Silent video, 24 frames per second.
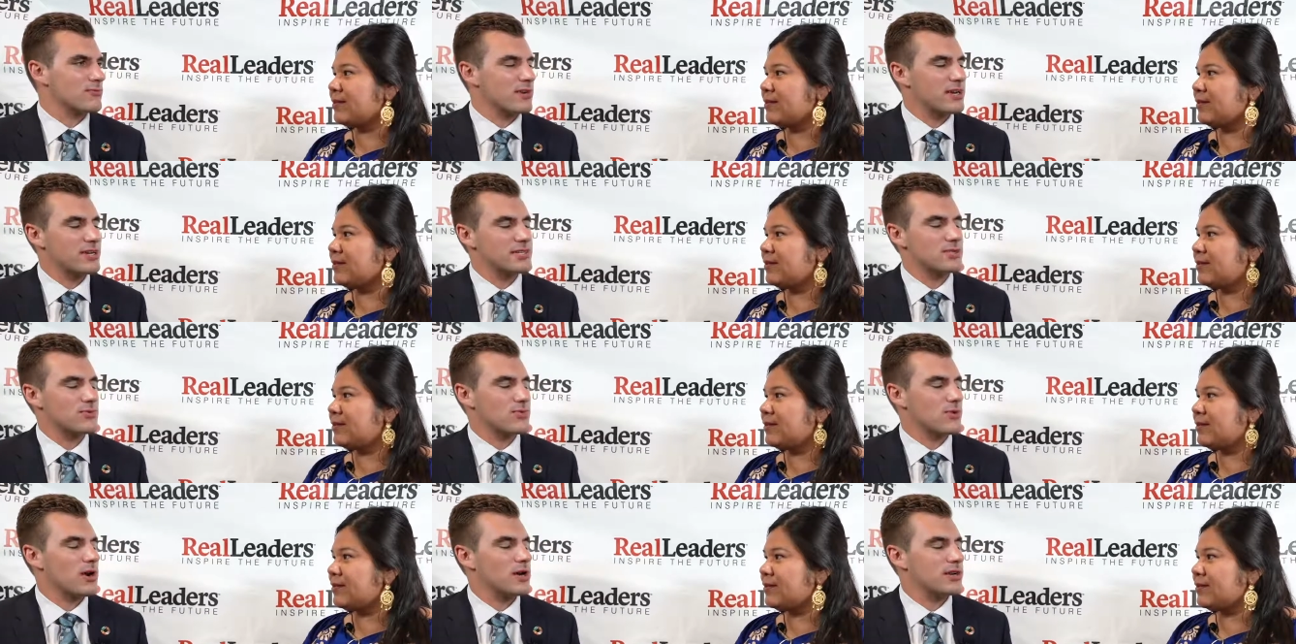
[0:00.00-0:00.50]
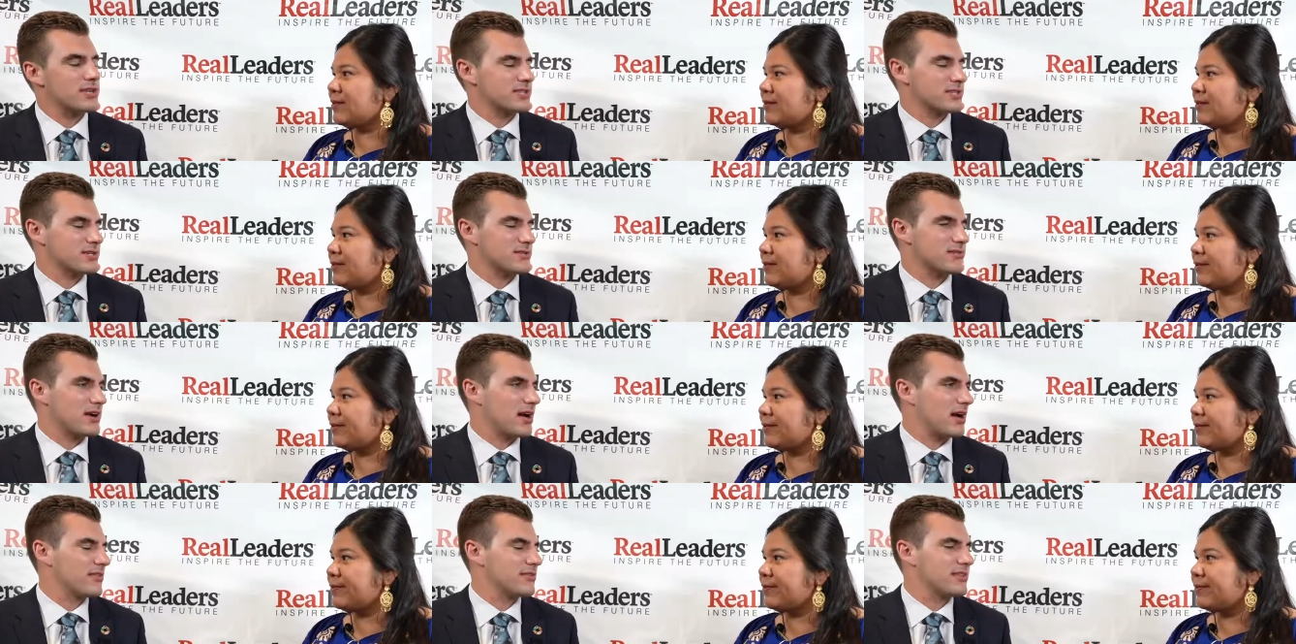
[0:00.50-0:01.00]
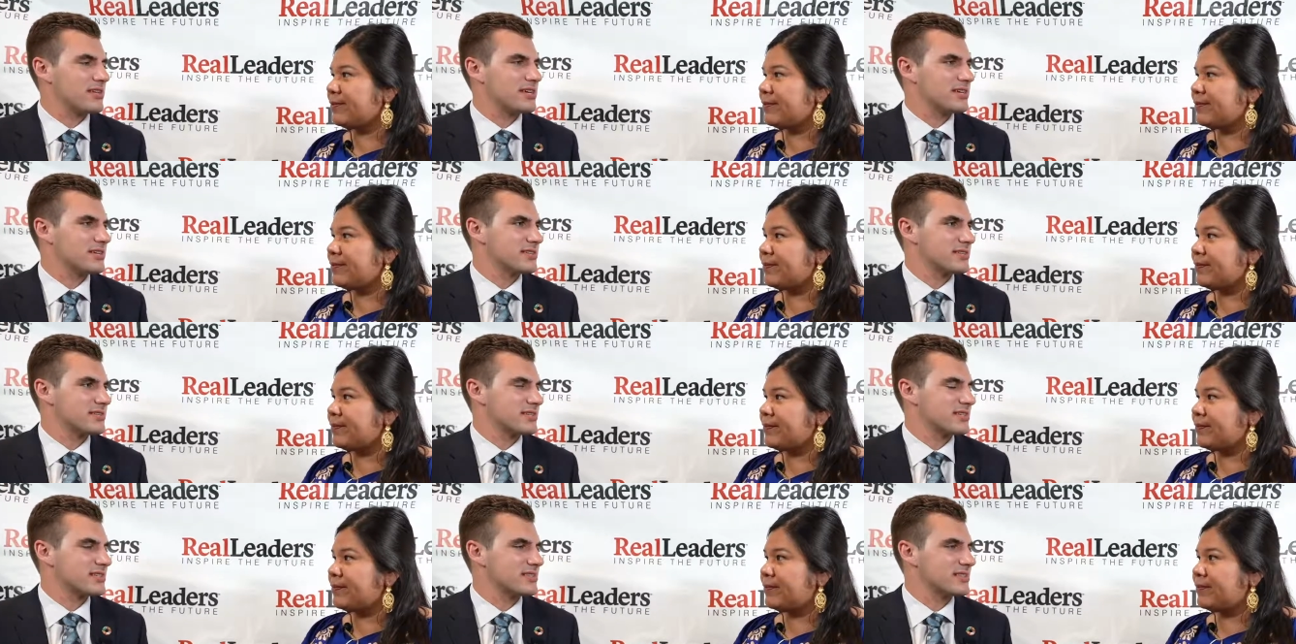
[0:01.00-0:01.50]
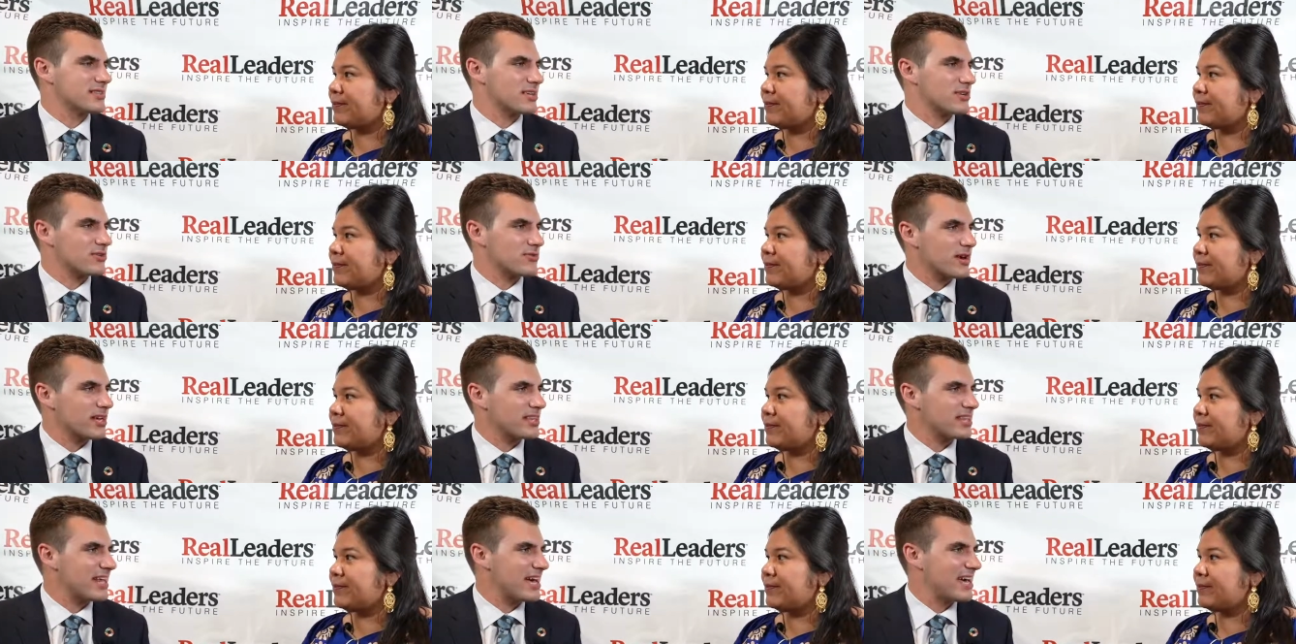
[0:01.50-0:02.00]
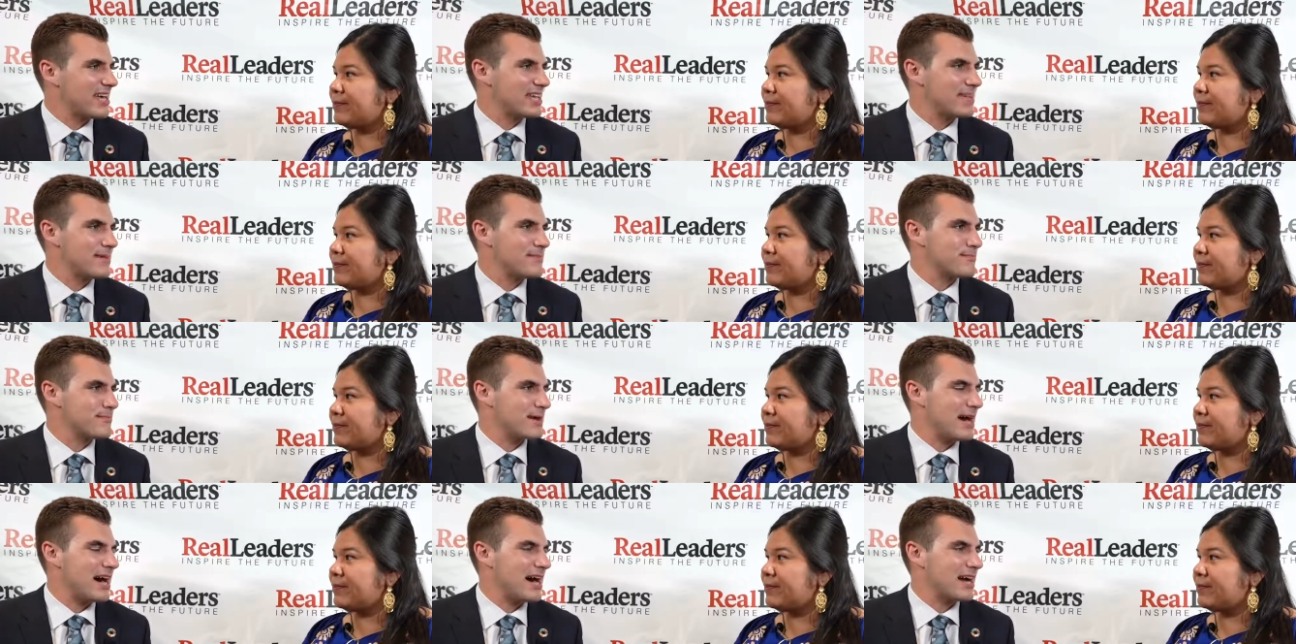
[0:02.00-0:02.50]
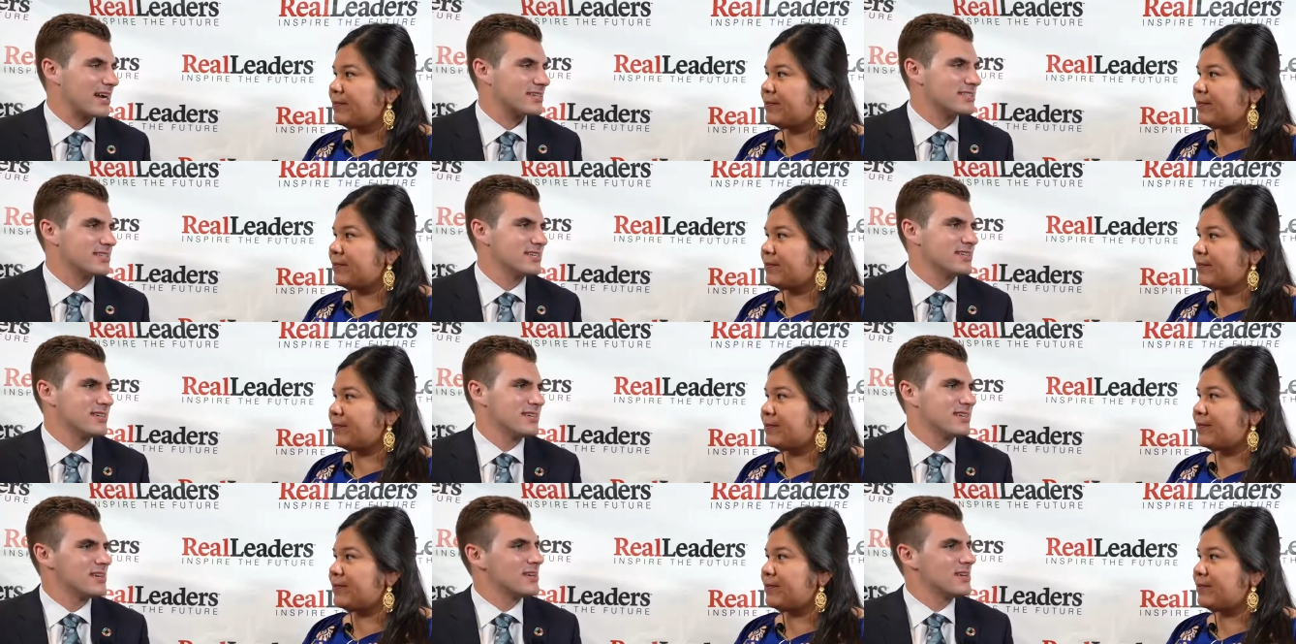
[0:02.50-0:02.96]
Speaker 1: raise awareness around this and create that impact.